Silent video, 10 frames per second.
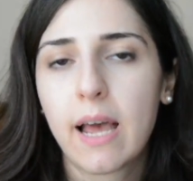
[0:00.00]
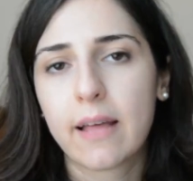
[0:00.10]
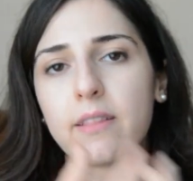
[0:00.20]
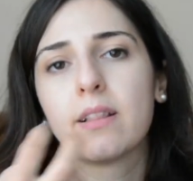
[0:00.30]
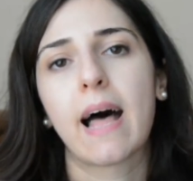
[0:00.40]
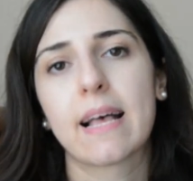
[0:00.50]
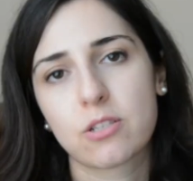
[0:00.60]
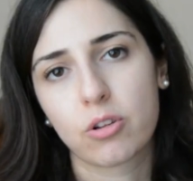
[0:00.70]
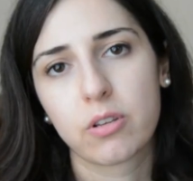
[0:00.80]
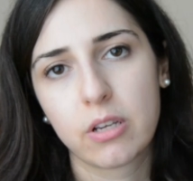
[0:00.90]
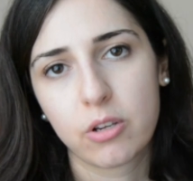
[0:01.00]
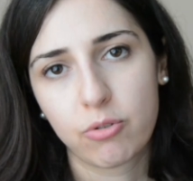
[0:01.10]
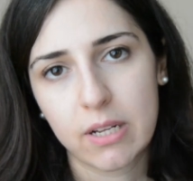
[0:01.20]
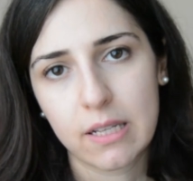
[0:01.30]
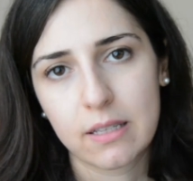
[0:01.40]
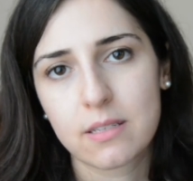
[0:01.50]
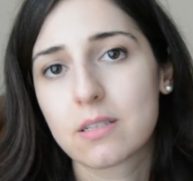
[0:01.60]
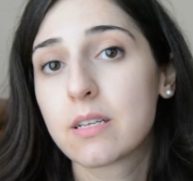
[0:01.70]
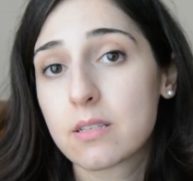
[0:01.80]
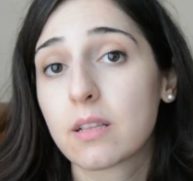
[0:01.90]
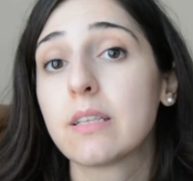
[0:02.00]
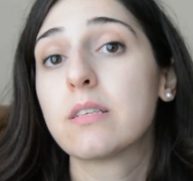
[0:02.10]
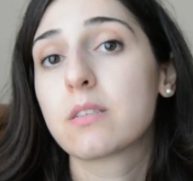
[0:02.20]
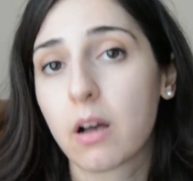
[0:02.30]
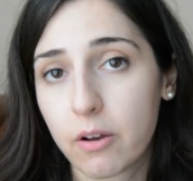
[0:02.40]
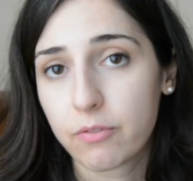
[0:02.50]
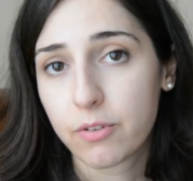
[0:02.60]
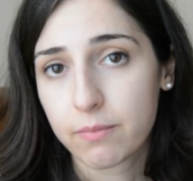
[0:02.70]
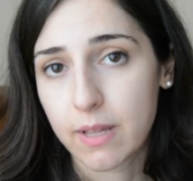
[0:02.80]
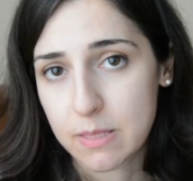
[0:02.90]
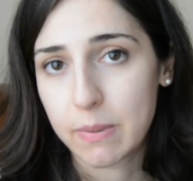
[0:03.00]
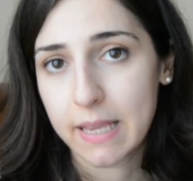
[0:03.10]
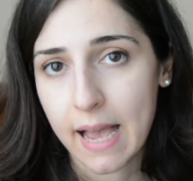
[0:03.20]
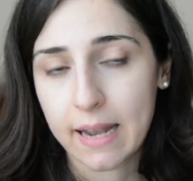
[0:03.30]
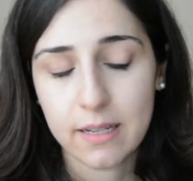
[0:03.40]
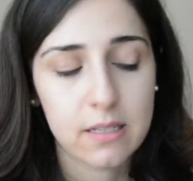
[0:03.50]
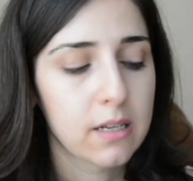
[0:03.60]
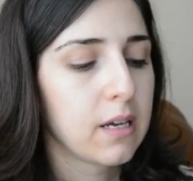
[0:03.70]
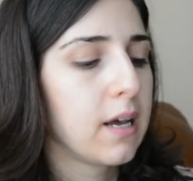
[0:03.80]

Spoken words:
and the last on the ingredient list is the least of that's being added.